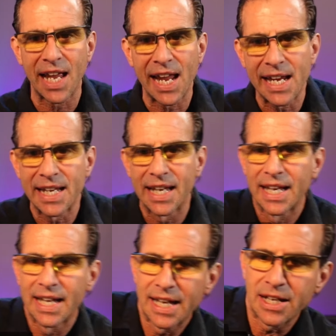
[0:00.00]
to 8
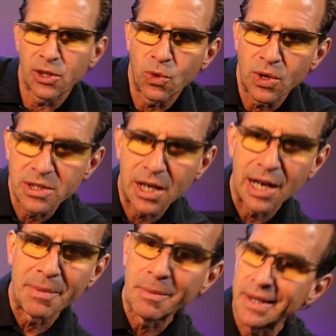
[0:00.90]
in a long
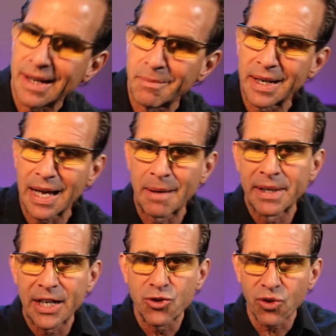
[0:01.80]
time, but I'm
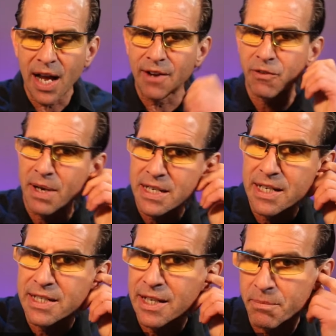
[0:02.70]
gonna try it for my
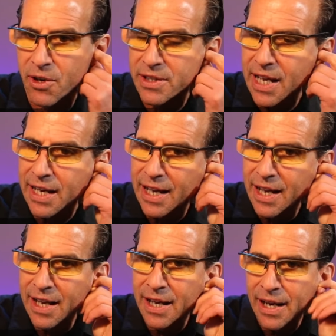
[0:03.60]
60th birthday.
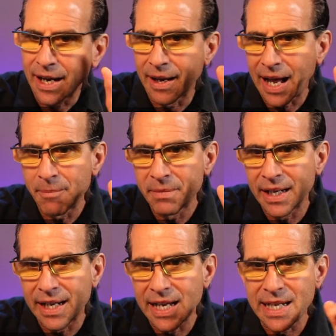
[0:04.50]
I'm
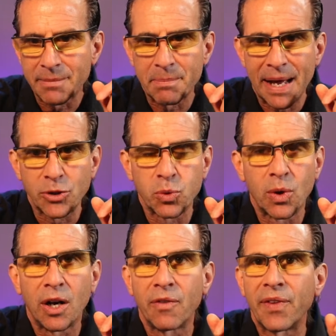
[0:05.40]
gonna guess I'm about
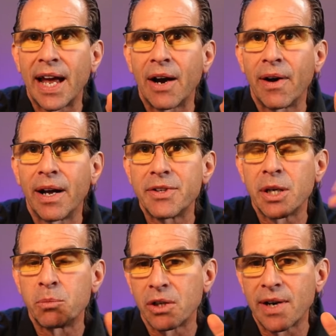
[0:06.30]
12 now,
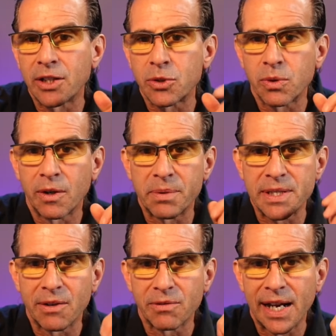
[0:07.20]
somewhere around the
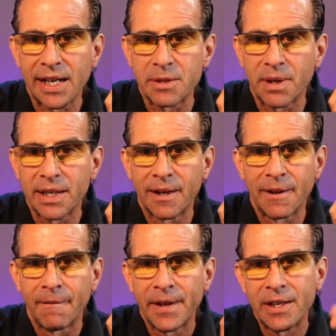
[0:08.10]
12% range. But
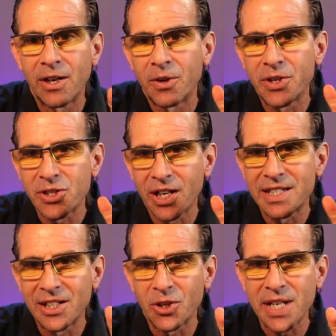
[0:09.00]
you start
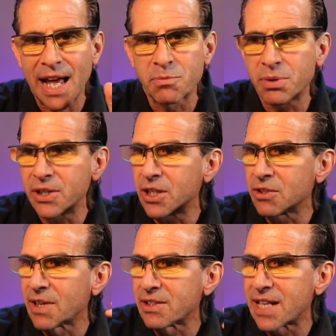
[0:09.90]
seeing those odds pretty good
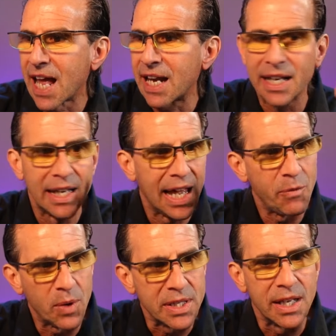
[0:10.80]
around 10.
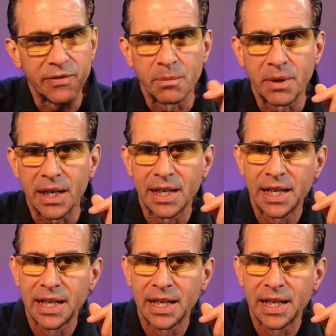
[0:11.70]
Everyone's different, but